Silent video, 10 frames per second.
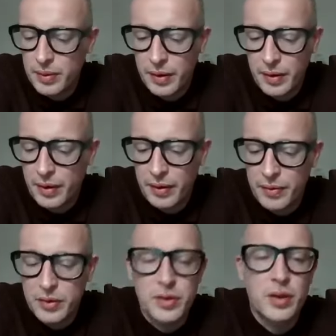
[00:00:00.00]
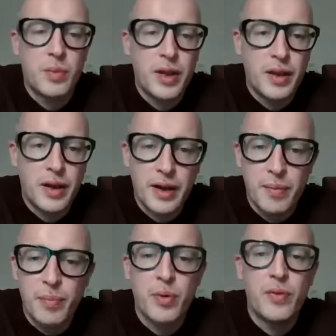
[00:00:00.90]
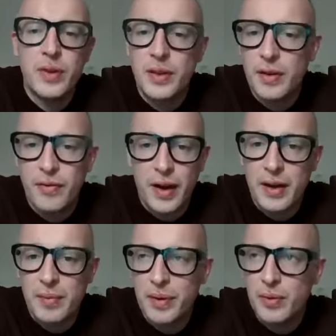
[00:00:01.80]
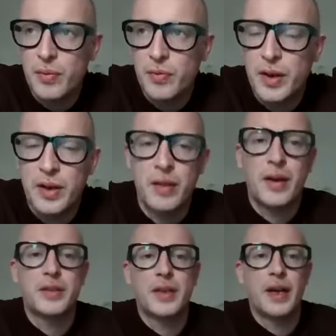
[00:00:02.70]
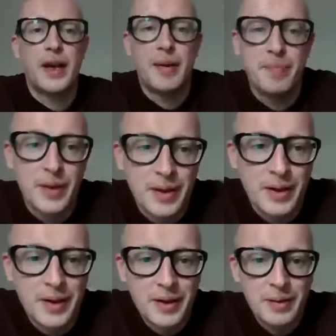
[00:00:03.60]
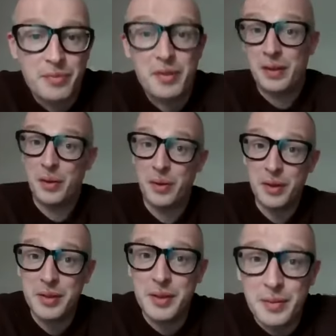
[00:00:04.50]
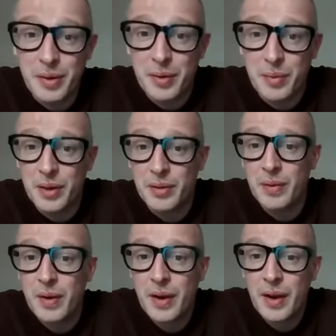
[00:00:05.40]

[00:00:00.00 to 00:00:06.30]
If there's some way that I can prove it to you, fine. But hopefully you realise that I'm fairly honest about what I do.